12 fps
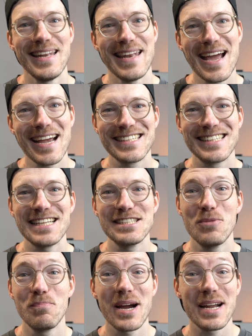Next, let's
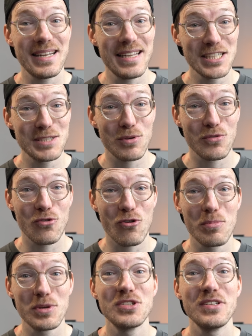compare this
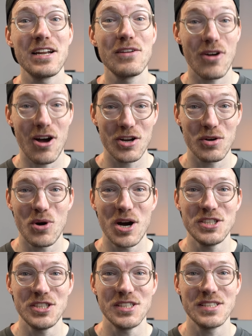performance to that of other
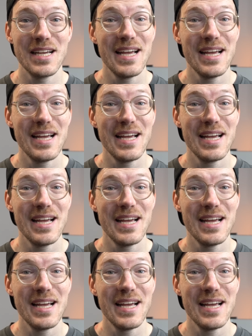watches.